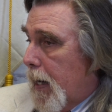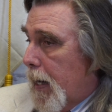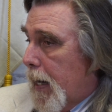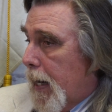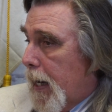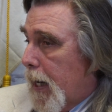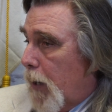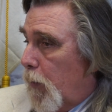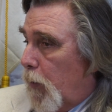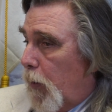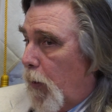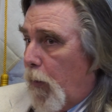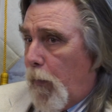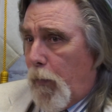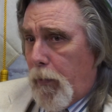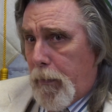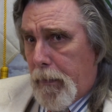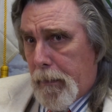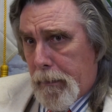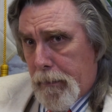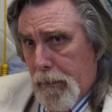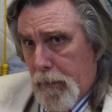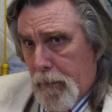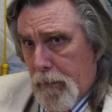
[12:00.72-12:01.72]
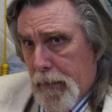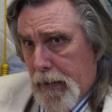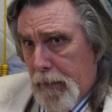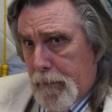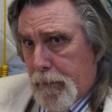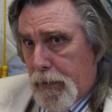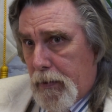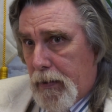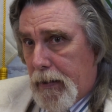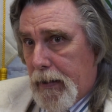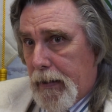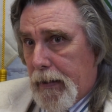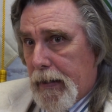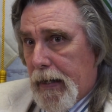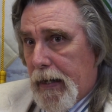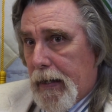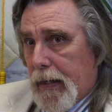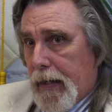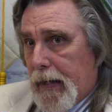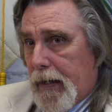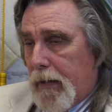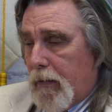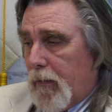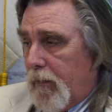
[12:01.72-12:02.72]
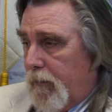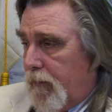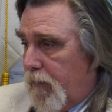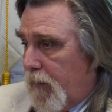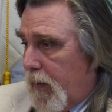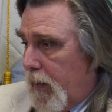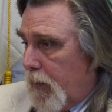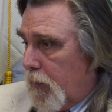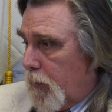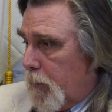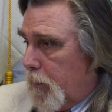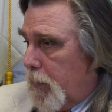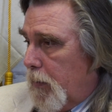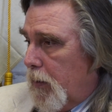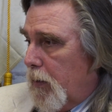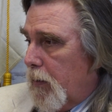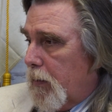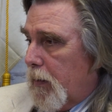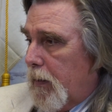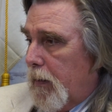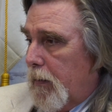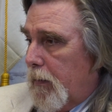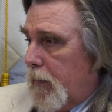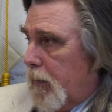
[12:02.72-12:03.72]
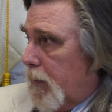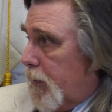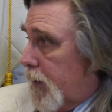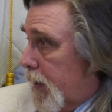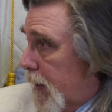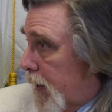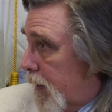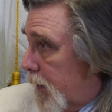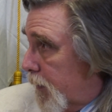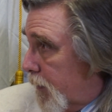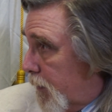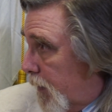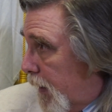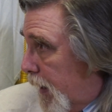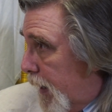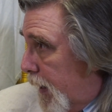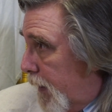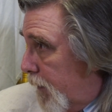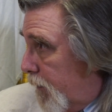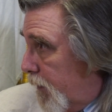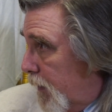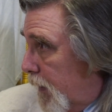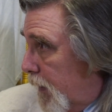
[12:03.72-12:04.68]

and we'll be putting that out on Facebook and the Telegraph.